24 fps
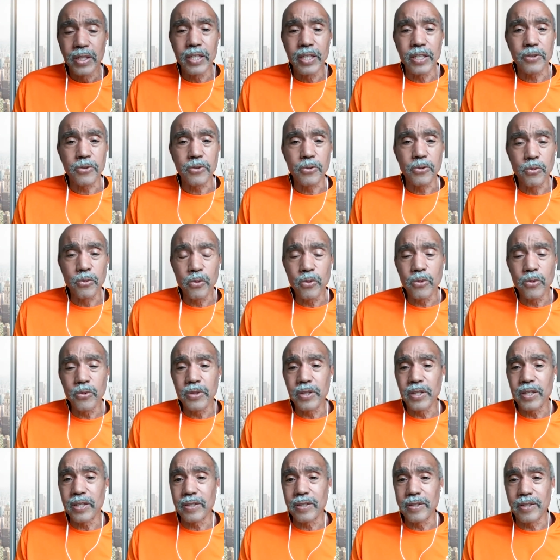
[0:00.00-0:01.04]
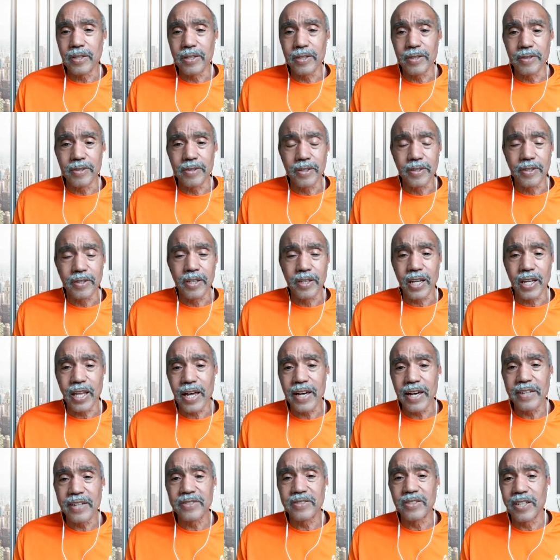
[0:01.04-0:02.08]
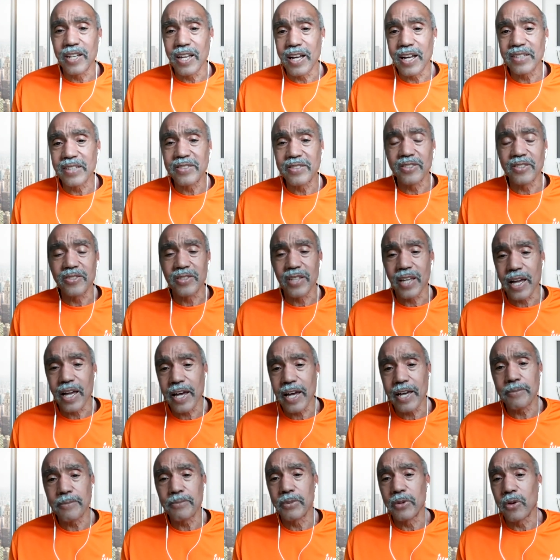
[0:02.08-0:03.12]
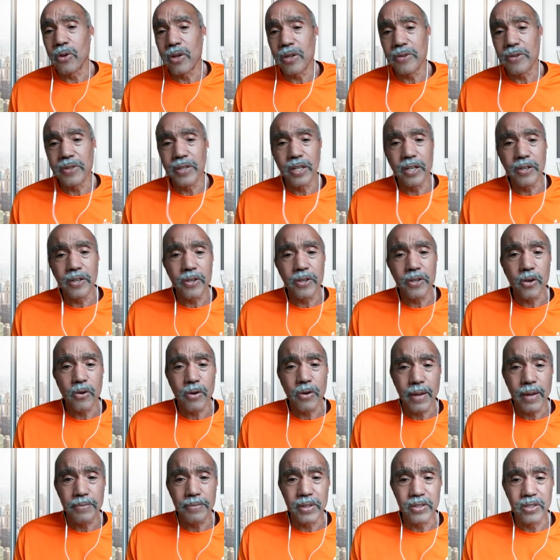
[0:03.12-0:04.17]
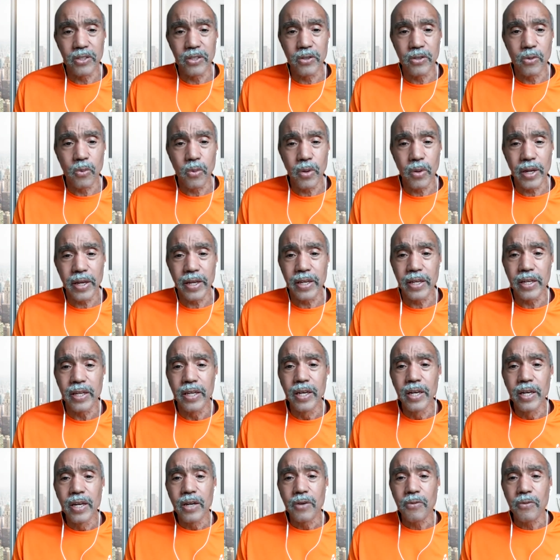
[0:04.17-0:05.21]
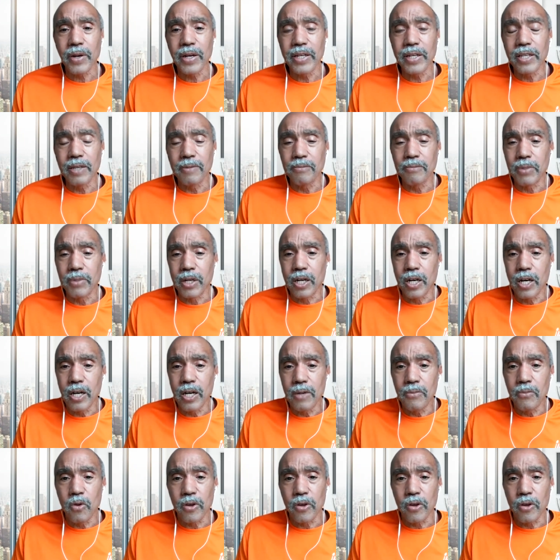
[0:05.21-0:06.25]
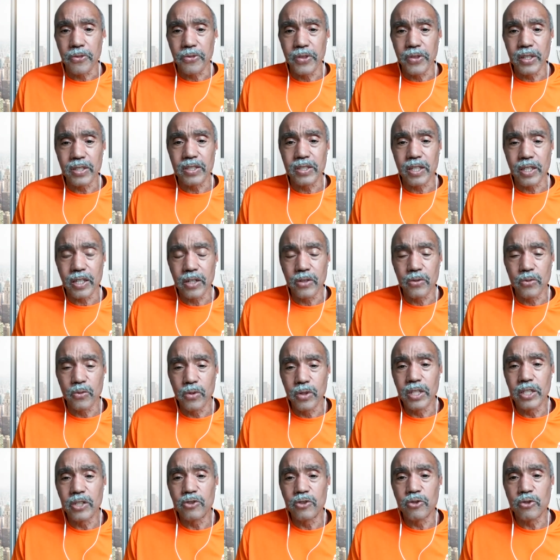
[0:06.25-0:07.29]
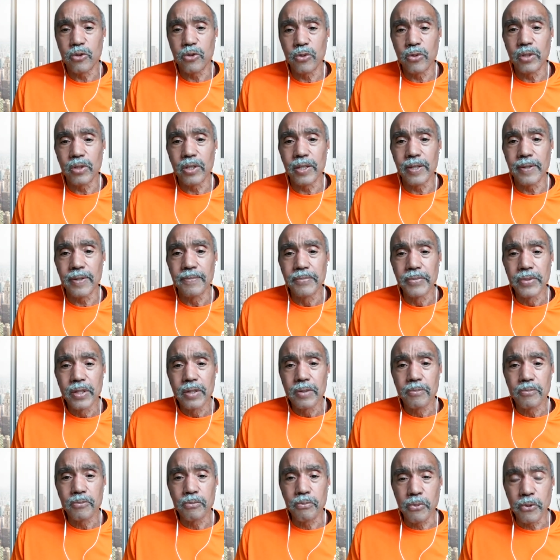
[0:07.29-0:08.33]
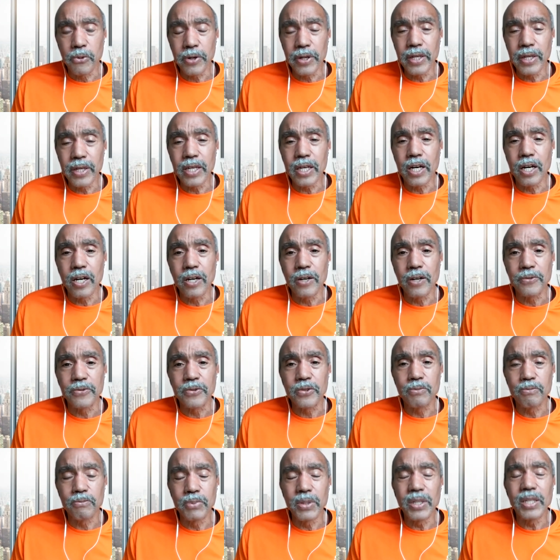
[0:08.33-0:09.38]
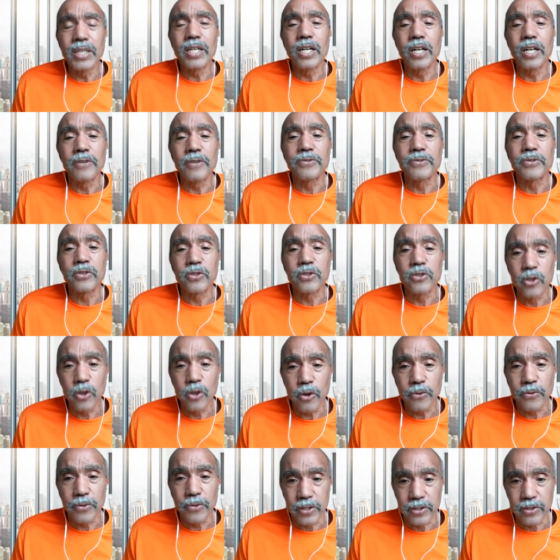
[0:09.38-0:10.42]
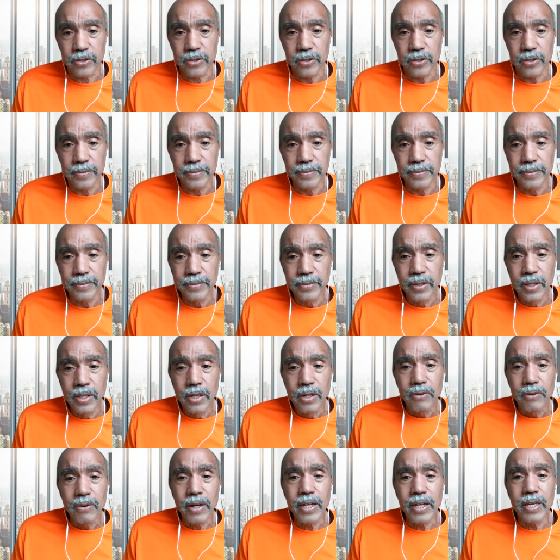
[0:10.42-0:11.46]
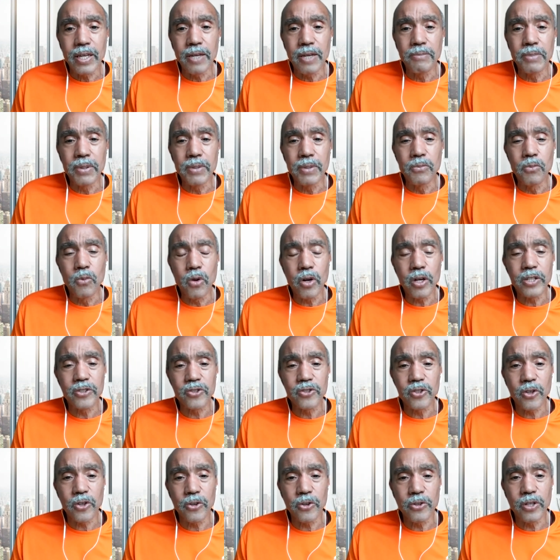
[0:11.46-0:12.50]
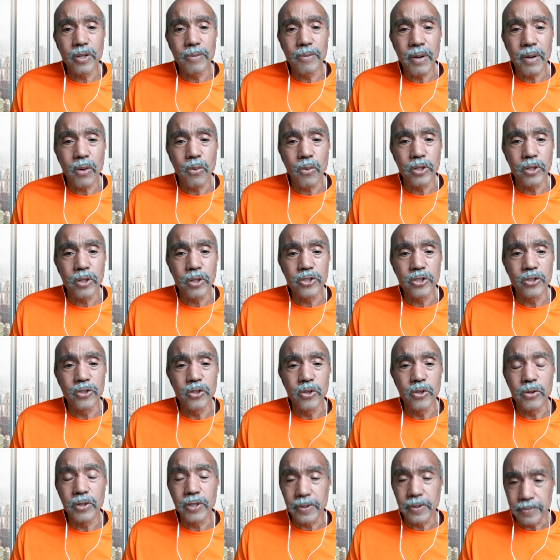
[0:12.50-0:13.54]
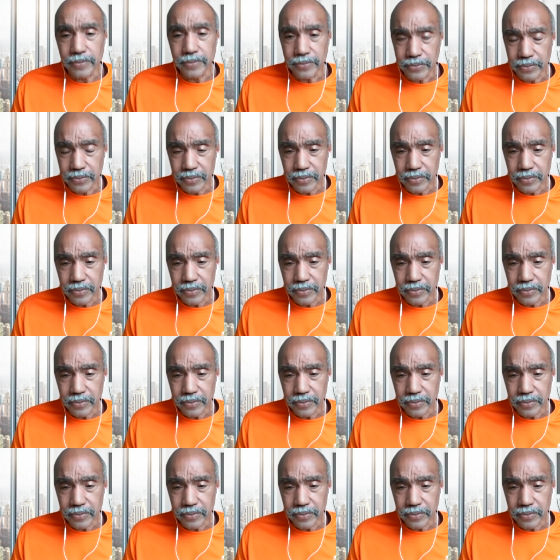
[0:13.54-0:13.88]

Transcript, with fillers: get through the, the, the, the lies, the nonsense, the hype, and all the other crap that's in the way, right? And become authentic and really, truly brave of be of service, right? And be more concerned about what you're doing